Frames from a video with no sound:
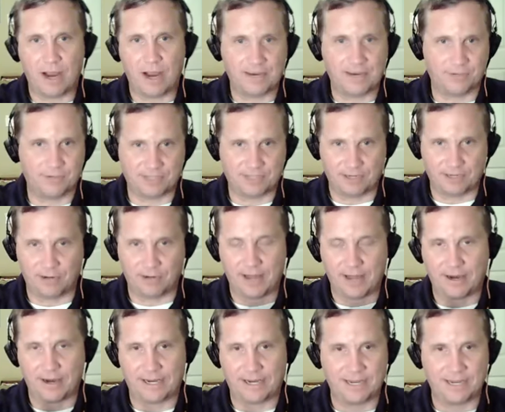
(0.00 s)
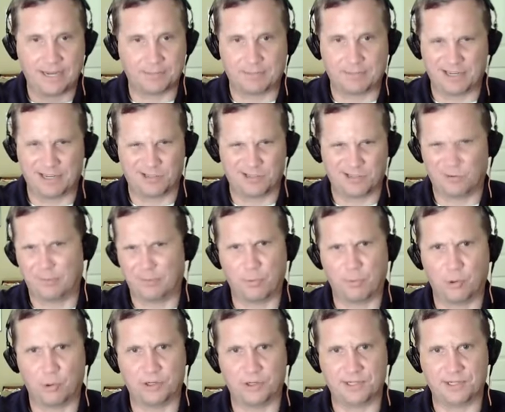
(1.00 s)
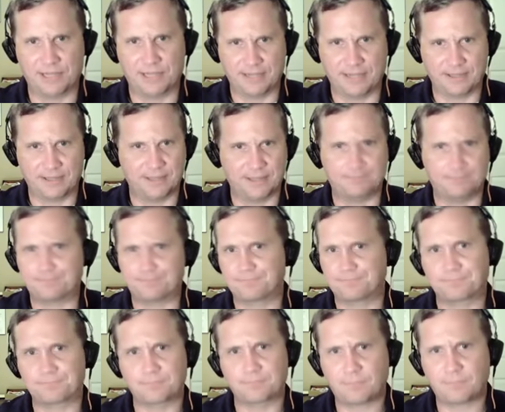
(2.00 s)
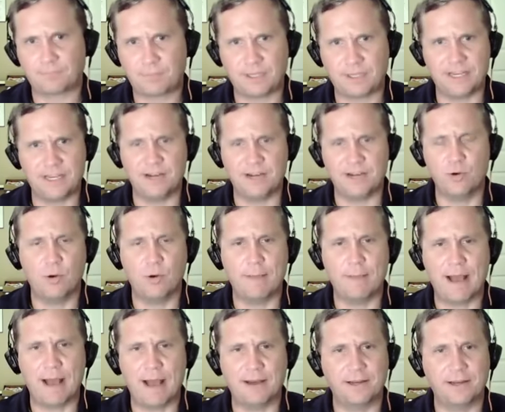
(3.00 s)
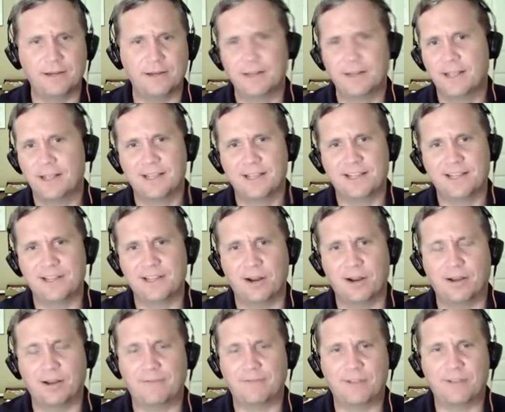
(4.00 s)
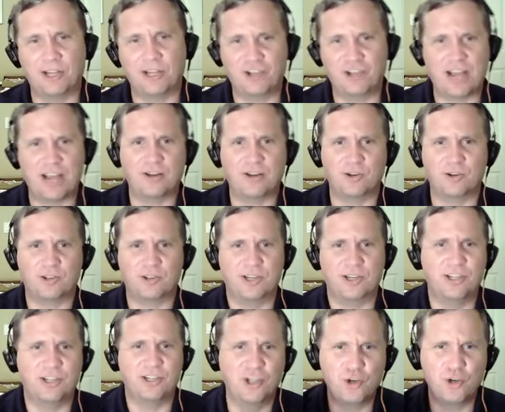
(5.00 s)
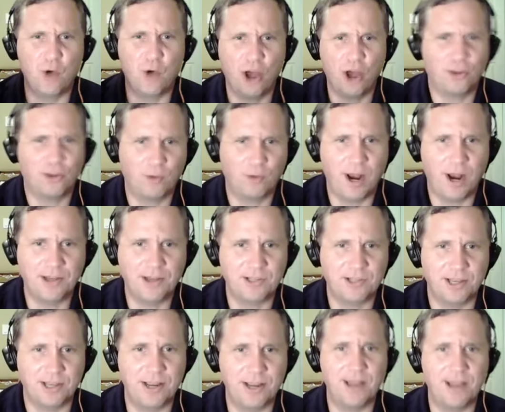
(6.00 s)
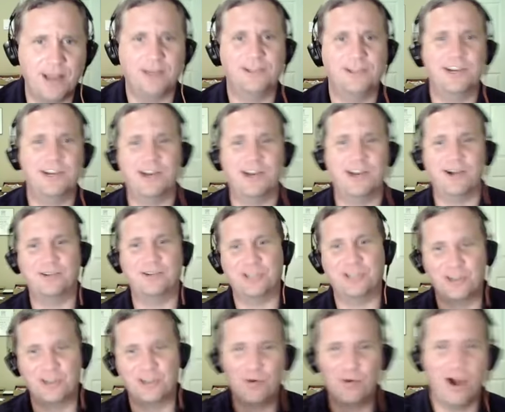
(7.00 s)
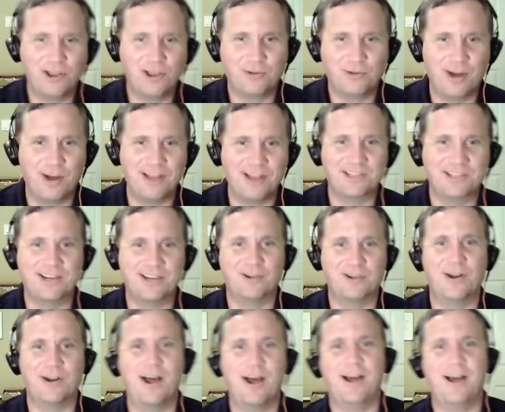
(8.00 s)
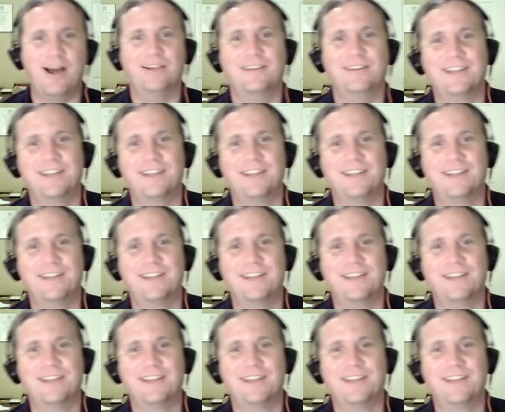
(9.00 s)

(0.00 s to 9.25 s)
he was singled out. I guess because the report said that he knew about it. I feel like Jack Nicholson, did you authorize the hit? Did you authorize it or not?